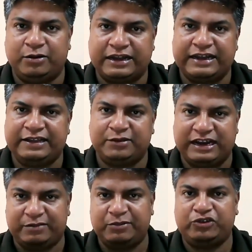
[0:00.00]
Okay,
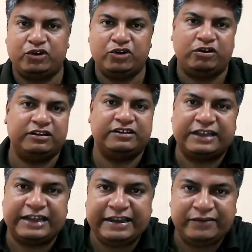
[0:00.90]
so let me show you on the
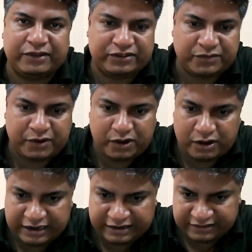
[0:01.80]
screen. First of
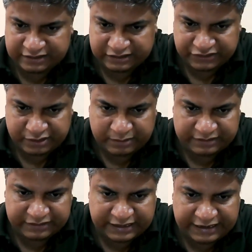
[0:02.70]
all, let's uh, share
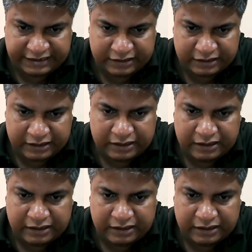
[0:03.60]
my screen.